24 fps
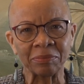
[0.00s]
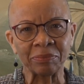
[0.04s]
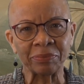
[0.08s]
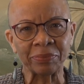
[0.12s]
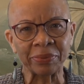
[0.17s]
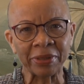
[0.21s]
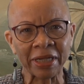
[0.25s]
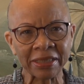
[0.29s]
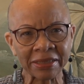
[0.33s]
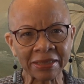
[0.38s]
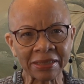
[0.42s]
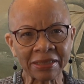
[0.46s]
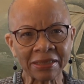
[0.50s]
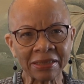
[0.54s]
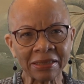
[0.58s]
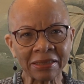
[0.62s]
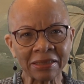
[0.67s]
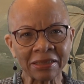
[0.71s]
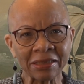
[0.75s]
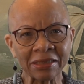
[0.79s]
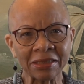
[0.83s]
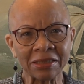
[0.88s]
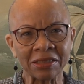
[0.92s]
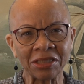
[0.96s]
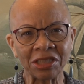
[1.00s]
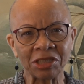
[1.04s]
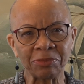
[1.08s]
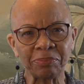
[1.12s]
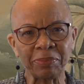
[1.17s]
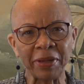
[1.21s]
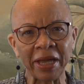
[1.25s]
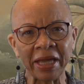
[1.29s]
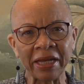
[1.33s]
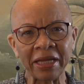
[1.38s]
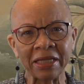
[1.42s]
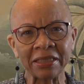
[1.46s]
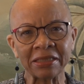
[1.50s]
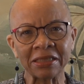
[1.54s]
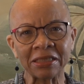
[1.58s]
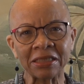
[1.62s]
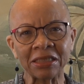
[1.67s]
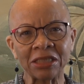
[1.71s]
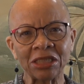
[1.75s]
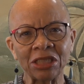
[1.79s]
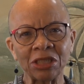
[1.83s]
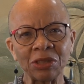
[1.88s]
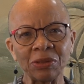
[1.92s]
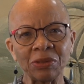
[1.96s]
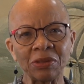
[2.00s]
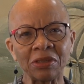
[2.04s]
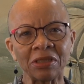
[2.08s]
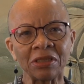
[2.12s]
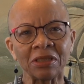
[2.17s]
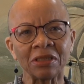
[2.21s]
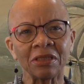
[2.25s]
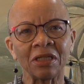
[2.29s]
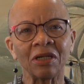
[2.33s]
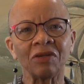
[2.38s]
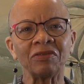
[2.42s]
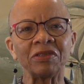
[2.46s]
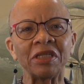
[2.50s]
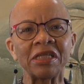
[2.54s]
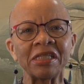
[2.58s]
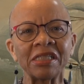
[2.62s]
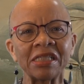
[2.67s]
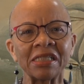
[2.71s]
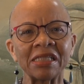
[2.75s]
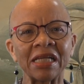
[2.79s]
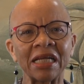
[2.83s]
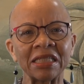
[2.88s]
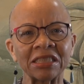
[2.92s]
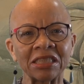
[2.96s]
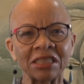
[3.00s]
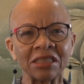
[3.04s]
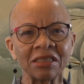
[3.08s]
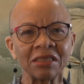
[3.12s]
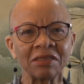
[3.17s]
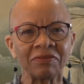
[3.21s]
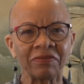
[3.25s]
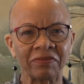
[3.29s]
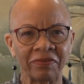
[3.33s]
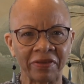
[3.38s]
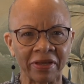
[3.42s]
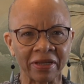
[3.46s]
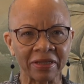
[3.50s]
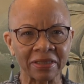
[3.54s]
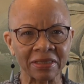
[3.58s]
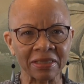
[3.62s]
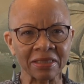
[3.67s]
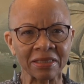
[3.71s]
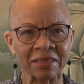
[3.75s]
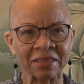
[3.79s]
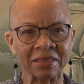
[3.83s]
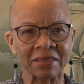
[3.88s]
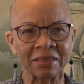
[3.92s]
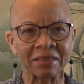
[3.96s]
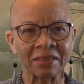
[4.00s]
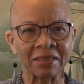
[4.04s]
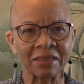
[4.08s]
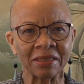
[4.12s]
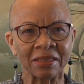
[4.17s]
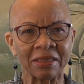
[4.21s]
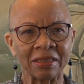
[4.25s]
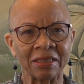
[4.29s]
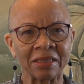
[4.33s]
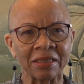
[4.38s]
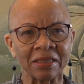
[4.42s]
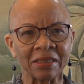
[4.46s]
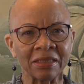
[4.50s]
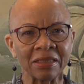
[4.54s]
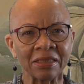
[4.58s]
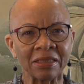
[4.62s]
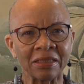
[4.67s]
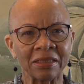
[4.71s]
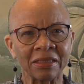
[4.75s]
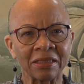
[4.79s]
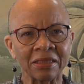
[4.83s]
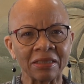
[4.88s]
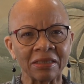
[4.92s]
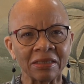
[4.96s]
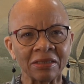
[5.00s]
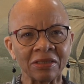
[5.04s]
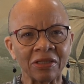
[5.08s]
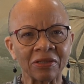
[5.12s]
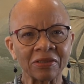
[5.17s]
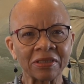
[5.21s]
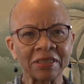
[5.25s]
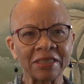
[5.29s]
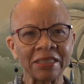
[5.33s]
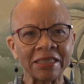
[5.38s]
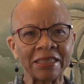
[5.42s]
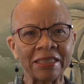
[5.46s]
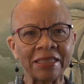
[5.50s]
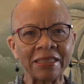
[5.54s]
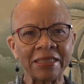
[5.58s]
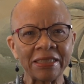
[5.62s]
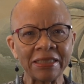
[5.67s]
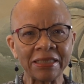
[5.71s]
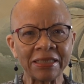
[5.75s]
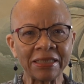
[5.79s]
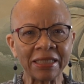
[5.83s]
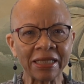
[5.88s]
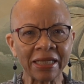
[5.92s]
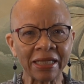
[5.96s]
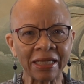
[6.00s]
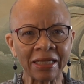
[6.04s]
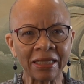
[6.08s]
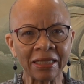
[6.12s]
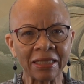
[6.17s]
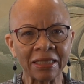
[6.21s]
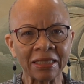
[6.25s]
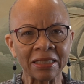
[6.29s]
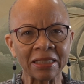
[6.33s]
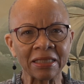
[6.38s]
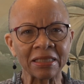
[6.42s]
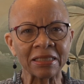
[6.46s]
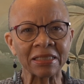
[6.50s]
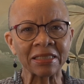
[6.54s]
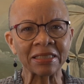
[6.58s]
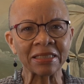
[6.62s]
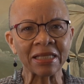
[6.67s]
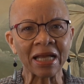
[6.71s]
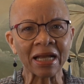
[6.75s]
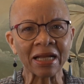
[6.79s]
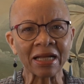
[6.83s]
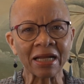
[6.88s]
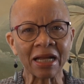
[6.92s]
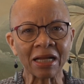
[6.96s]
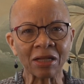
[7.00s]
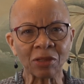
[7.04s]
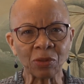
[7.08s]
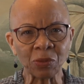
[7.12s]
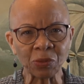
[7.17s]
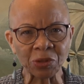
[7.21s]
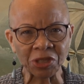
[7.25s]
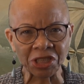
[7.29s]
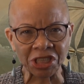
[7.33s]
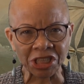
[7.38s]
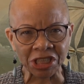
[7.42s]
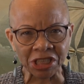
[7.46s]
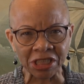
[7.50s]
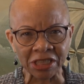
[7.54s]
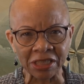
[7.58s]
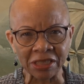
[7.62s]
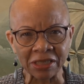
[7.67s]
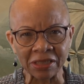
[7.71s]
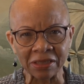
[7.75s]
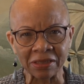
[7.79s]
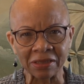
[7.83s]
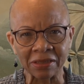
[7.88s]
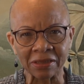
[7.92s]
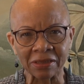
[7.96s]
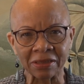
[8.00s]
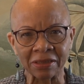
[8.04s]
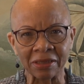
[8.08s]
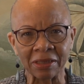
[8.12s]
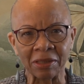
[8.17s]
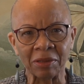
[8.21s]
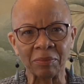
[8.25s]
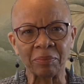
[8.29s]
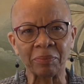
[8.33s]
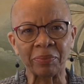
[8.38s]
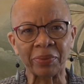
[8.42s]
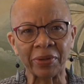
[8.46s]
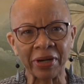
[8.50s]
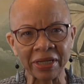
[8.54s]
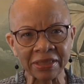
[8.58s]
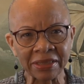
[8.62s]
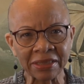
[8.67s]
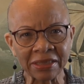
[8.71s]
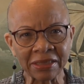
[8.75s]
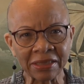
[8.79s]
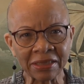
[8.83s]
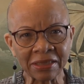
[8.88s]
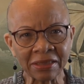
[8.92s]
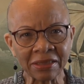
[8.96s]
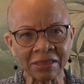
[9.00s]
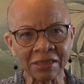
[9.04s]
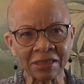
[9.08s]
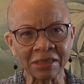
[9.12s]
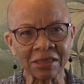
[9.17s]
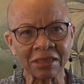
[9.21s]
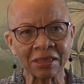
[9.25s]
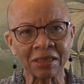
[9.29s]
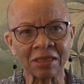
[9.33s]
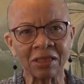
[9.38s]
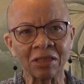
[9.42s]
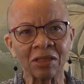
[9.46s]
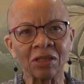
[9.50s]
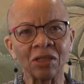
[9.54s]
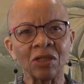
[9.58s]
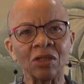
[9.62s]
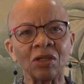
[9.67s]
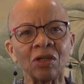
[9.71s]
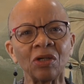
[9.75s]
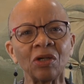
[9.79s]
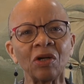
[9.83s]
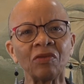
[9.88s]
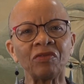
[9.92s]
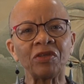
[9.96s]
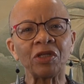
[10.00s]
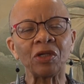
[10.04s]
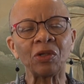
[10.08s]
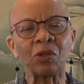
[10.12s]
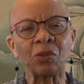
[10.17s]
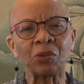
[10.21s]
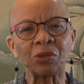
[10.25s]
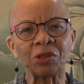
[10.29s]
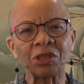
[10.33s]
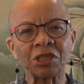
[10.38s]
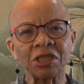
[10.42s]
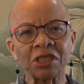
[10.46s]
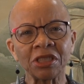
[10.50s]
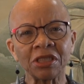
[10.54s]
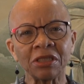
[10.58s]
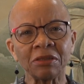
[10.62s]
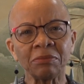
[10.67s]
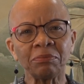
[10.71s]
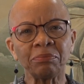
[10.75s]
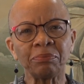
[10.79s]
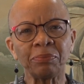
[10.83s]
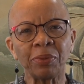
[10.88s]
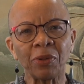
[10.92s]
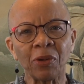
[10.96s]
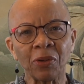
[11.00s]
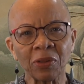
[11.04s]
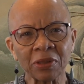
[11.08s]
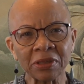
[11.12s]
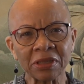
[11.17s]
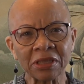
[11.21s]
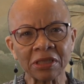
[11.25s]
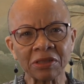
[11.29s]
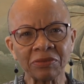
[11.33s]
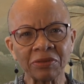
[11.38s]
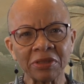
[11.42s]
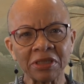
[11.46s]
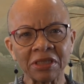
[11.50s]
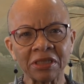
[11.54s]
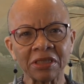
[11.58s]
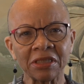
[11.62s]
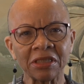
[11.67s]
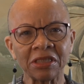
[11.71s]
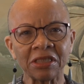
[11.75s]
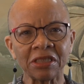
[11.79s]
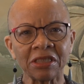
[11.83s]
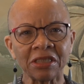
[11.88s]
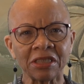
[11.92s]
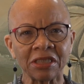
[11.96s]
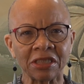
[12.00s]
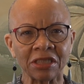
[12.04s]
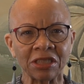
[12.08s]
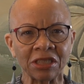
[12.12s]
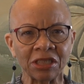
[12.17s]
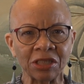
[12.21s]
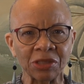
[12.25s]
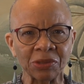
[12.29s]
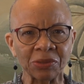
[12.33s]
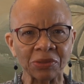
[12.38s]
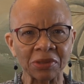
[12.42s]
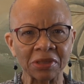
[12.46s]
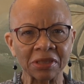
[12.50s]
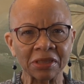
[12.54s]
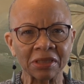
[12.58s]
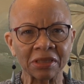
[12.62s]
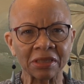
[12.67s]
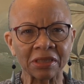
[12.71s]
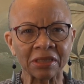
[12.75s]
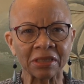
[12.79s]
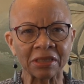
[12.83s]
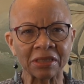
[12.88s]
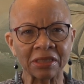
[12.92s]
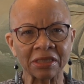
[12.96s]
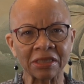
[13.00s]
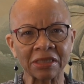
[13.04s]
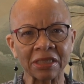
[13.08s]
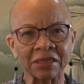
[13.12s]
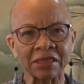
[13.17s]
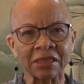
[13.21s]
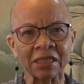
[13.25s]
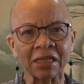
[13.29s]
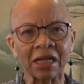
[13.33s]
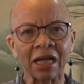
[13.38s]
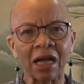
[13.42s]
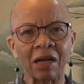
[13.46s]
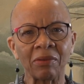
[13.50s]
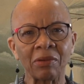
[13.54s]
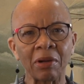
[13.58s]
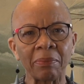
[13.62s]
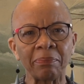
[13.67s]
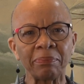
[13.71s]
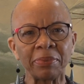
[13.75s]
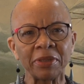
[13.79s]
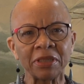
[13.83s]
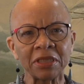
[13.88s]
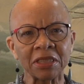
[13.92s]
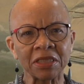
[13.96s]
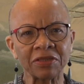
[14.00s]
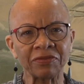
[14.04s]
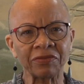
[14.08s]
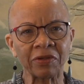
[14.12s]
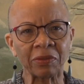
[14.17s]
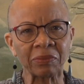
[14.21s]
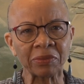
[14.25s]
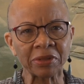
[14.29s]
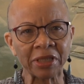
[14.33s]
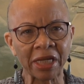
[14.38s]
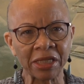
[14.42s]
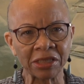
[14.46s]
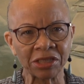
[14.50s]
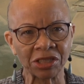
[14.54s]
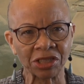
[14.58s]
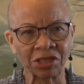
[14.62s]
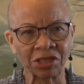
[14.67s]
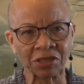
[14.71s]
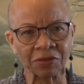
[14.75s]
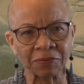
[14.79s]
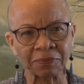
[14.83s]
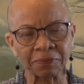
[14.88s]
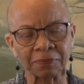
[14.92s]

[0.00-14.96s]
President, Japan Institute of International Affairs, Dr. Hide Sakaguchi, President of the Ocean Policy Research Institute, the Sasakawa Peace Foundation,